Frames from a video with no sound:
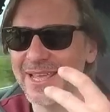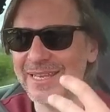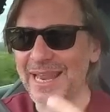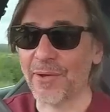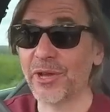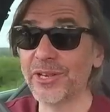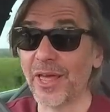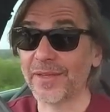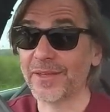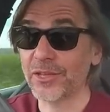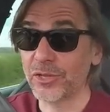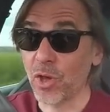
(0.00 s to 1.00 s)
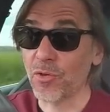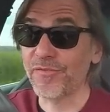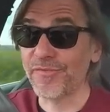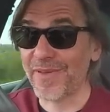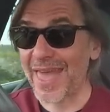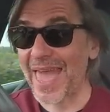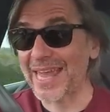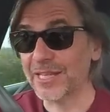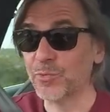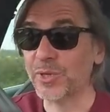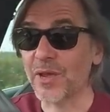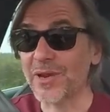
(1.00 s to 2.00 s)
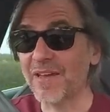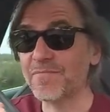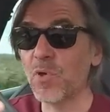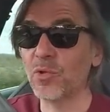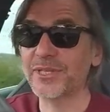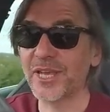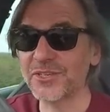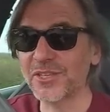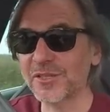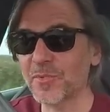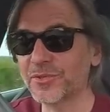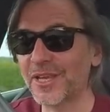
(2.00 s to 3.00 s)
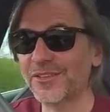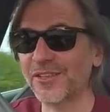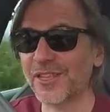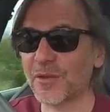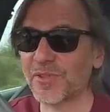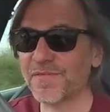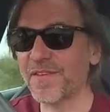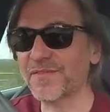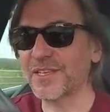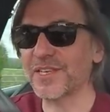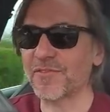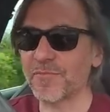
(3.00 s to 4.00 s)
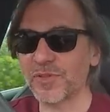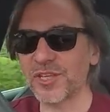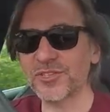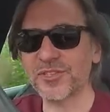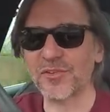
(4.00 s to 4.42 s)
Now, unlike Golf 8, we don't have multi-adjustable DCC with 15 different positions.